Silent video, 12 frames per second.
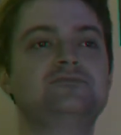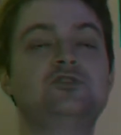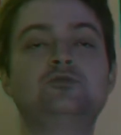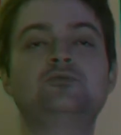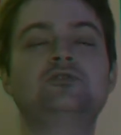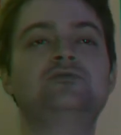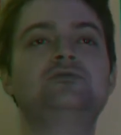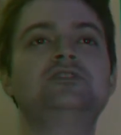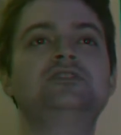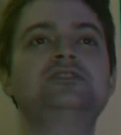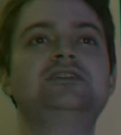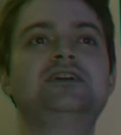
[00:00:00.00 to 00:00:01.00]

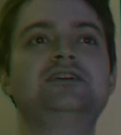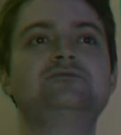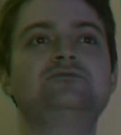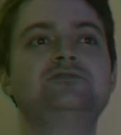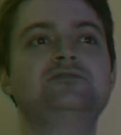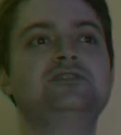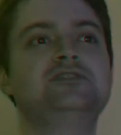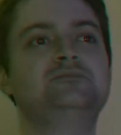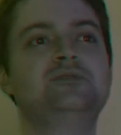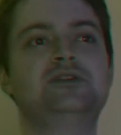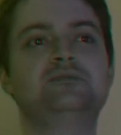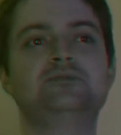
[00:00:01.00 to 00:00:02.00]
3D tag for either
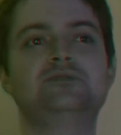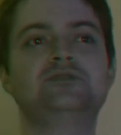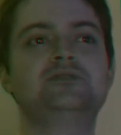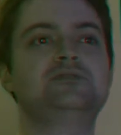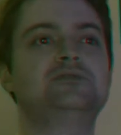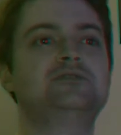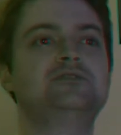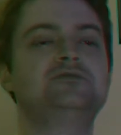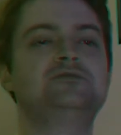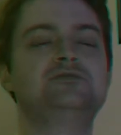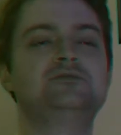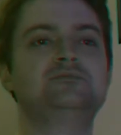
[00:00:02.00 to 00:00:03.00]
my computer or
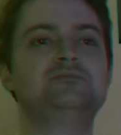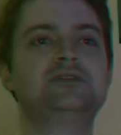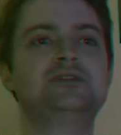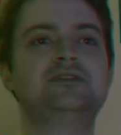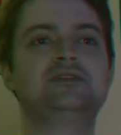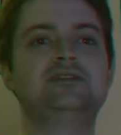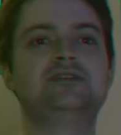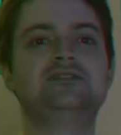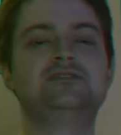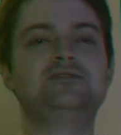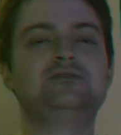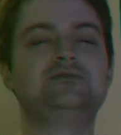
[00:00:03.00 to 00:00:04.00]
YouTube.
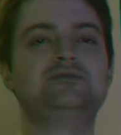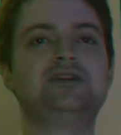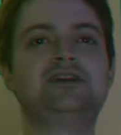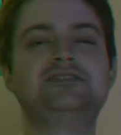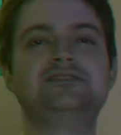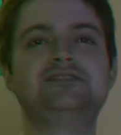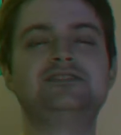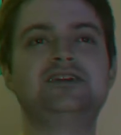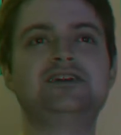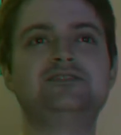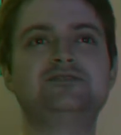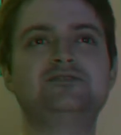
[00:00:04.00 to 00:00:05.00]
So honestly,
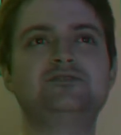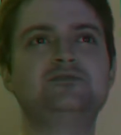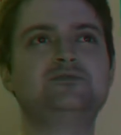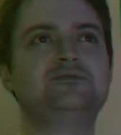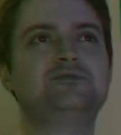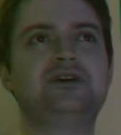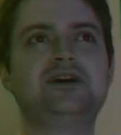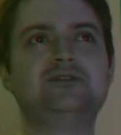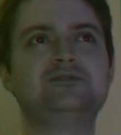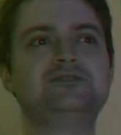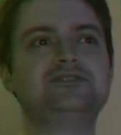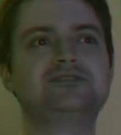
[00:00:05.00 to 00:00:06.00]
I don't know
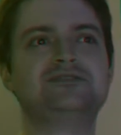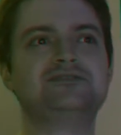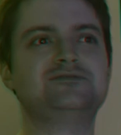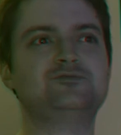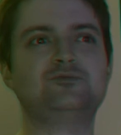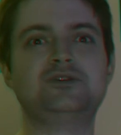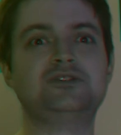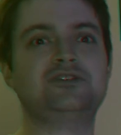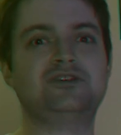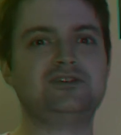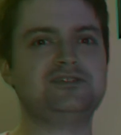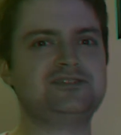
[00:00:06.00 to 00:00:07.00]
what
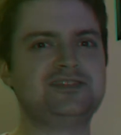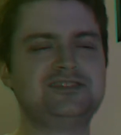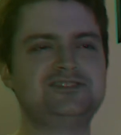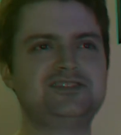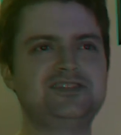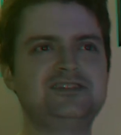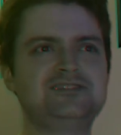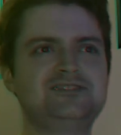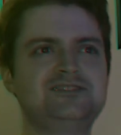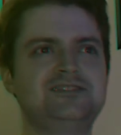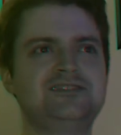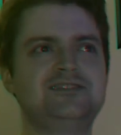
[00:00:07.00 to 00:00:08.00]
caused that
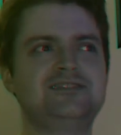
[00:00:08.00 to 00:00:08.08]
change,